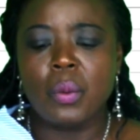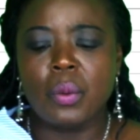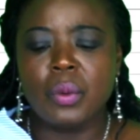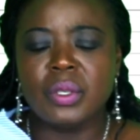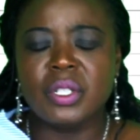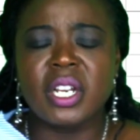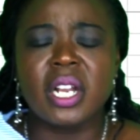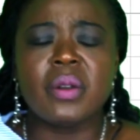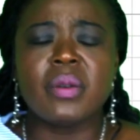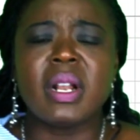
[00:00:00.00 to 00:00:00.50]

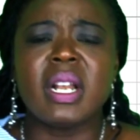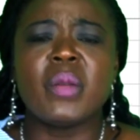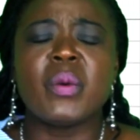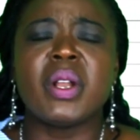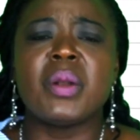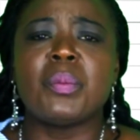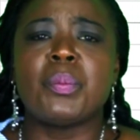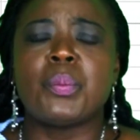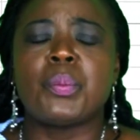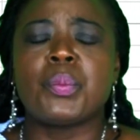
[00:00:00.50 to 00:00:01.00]
generally
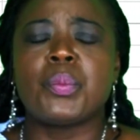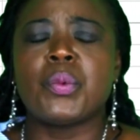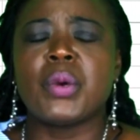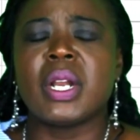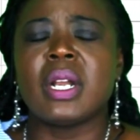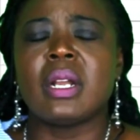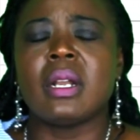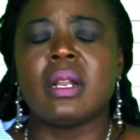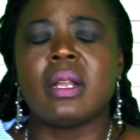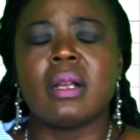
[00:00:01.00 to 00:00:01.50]

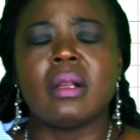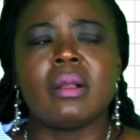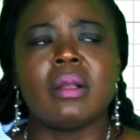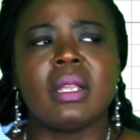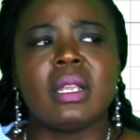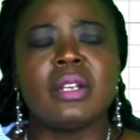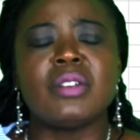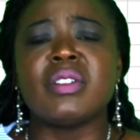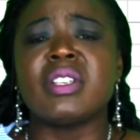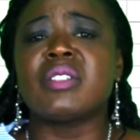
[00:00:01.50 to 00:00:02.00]
when
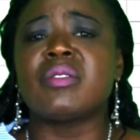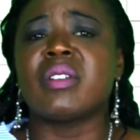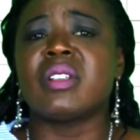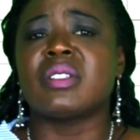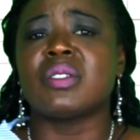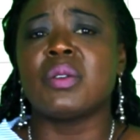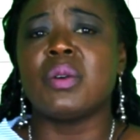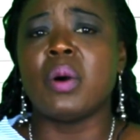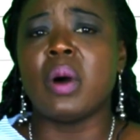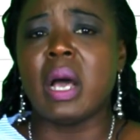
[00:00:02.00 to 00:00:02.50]
interest
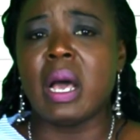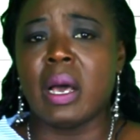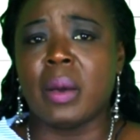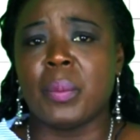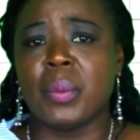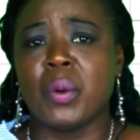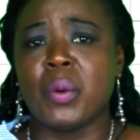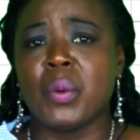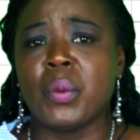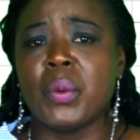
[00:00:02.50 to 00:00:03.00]
rates go
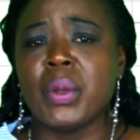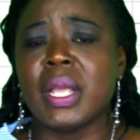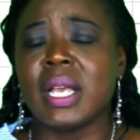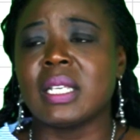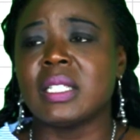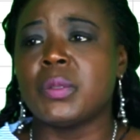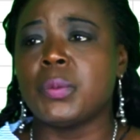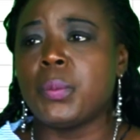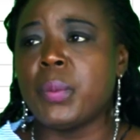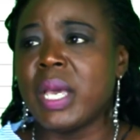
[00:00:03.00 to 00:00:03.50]
up, we
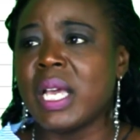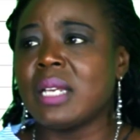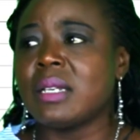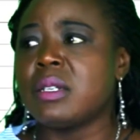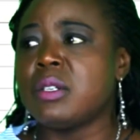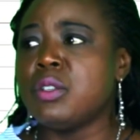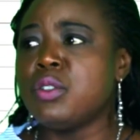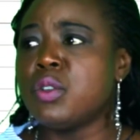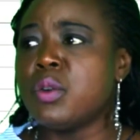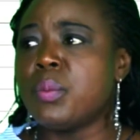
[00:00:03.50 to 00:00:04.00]

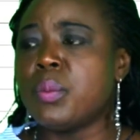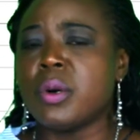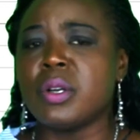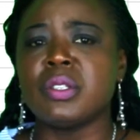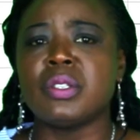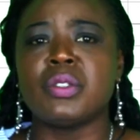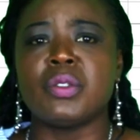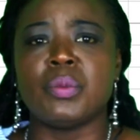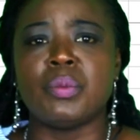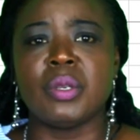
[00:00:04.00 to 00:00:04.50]
expect new
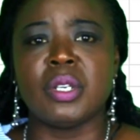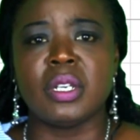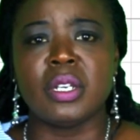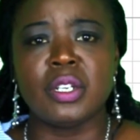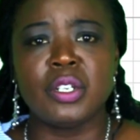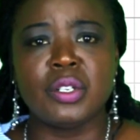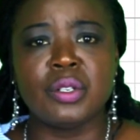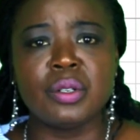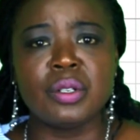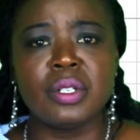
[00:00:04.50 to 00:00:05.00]
bonds to be
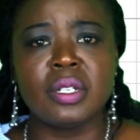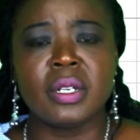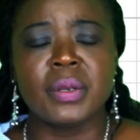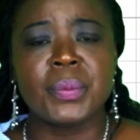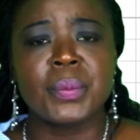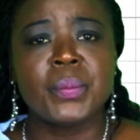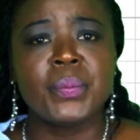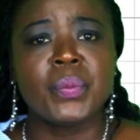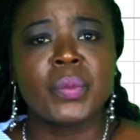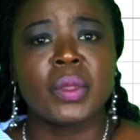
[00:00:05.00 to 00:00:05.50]
issued,
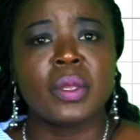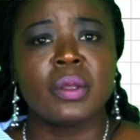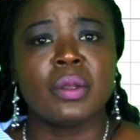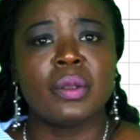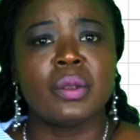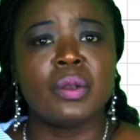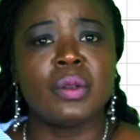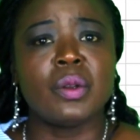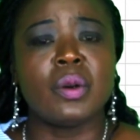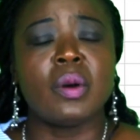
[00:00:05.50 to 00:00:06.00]

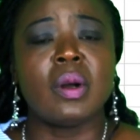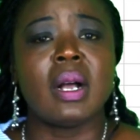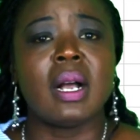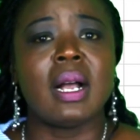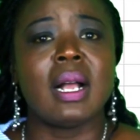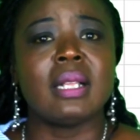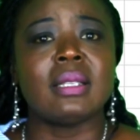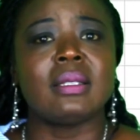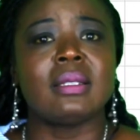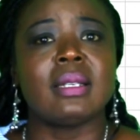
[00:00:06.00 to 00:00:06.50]

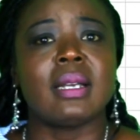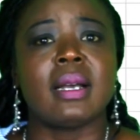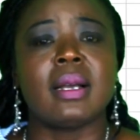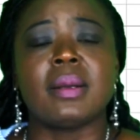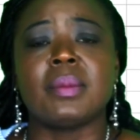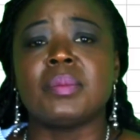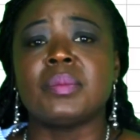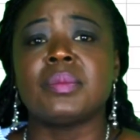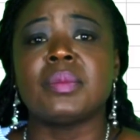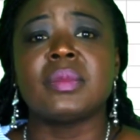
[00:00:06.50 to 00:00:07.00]
at
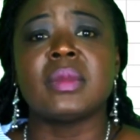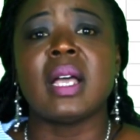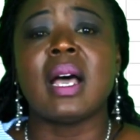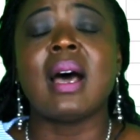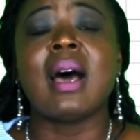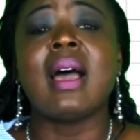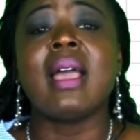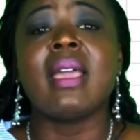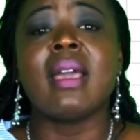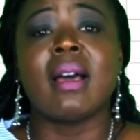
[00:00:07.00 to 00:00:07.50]

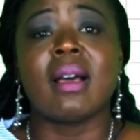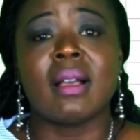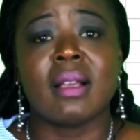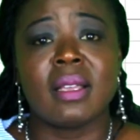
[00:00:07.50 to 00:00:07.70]
higher